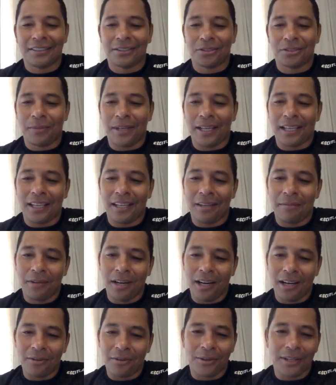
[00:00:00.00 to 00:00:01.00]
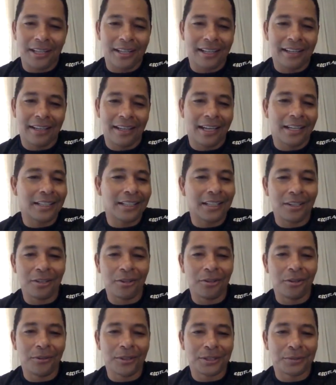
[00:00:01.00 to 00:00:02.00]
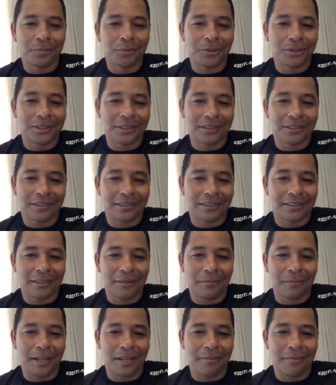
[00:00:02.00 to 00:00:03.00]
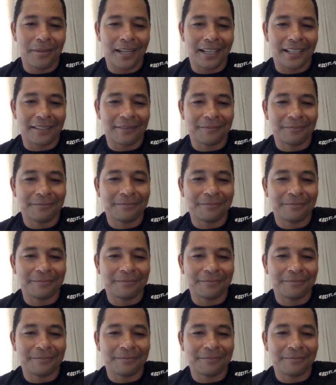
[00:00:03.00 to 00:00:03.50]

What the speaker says: make him angry, and he always pushed somebody back.